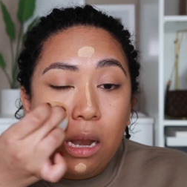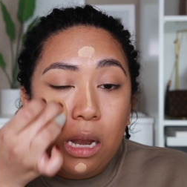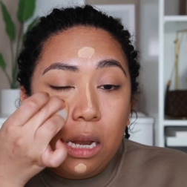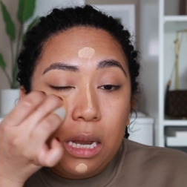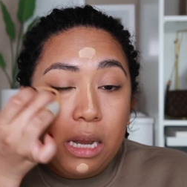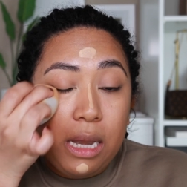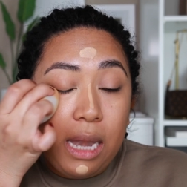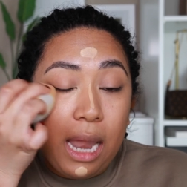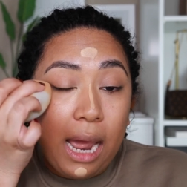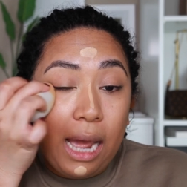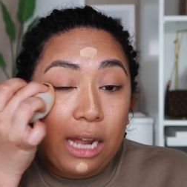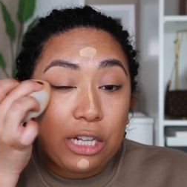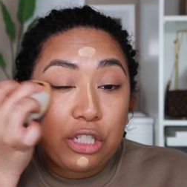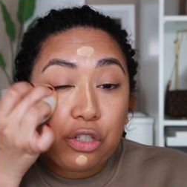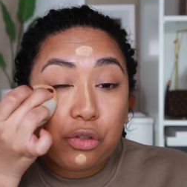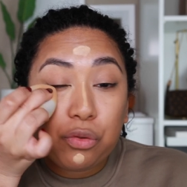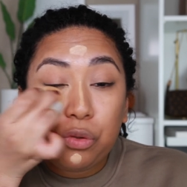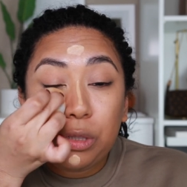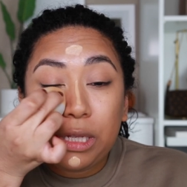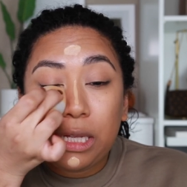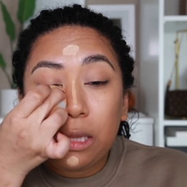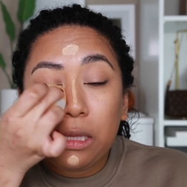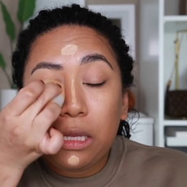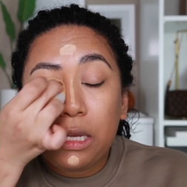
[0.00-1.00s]

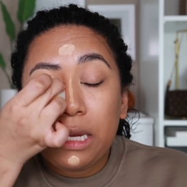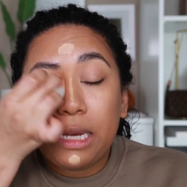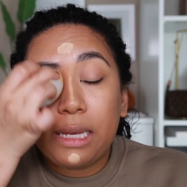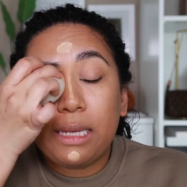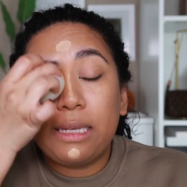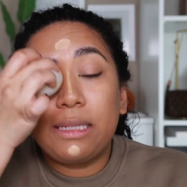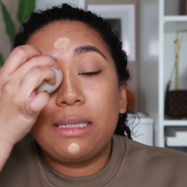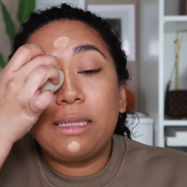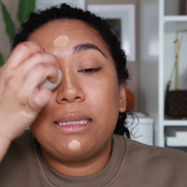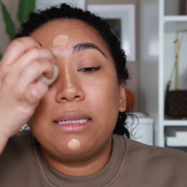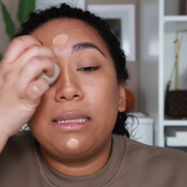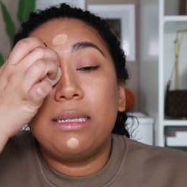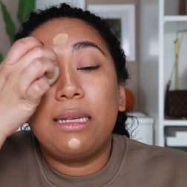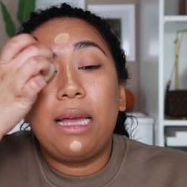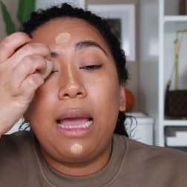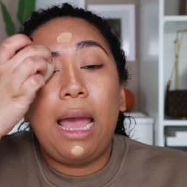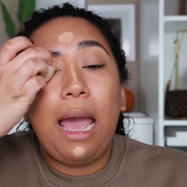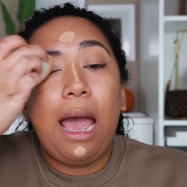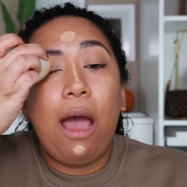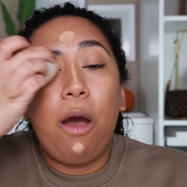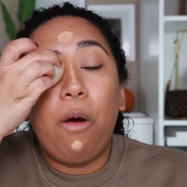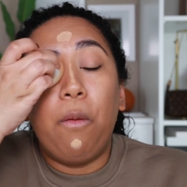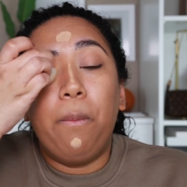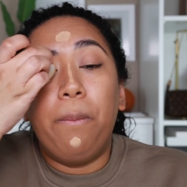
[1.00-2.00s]
natural it looks,
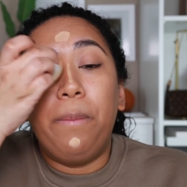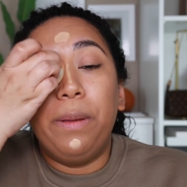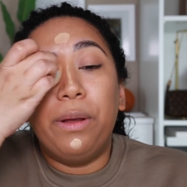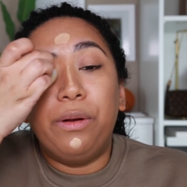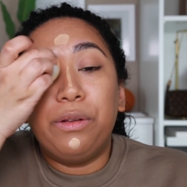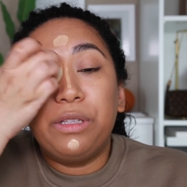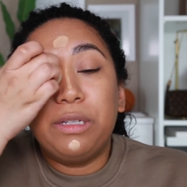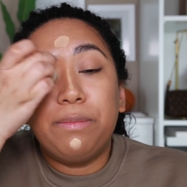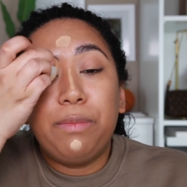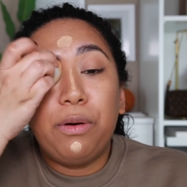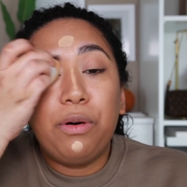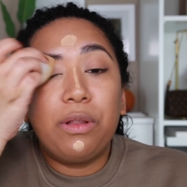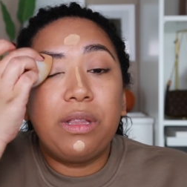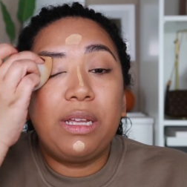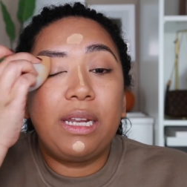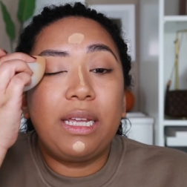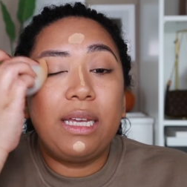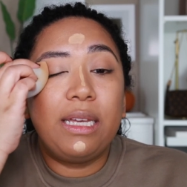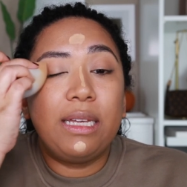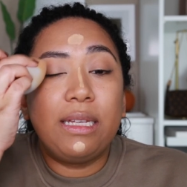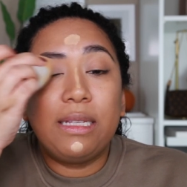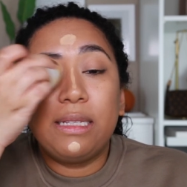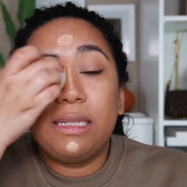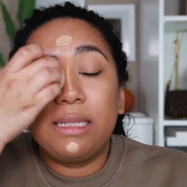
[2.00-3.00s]
how buildable it
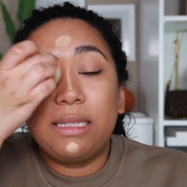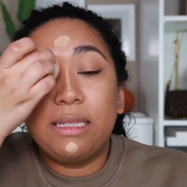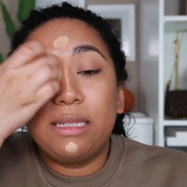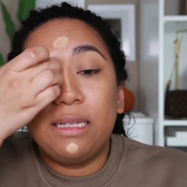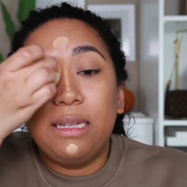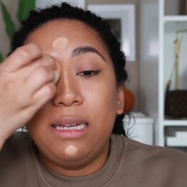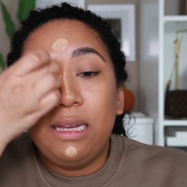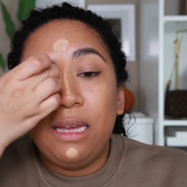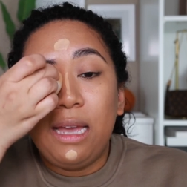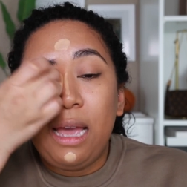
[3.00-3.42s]
is,